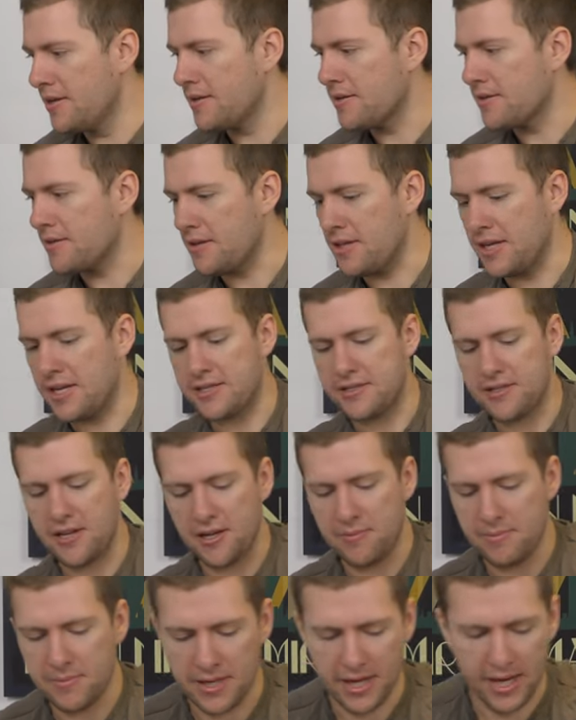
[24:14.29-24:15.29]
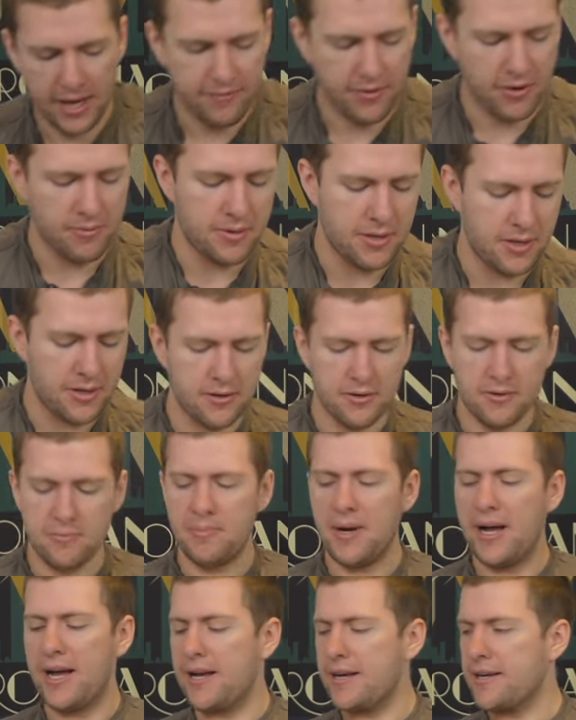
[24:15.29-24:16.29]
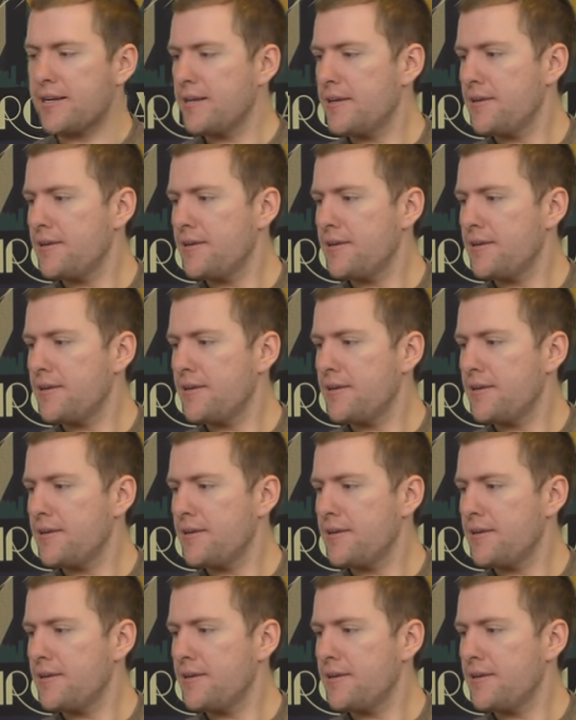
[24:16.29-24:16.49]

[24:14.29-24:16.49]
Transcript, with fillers: Got the excitement now of opening a new bag.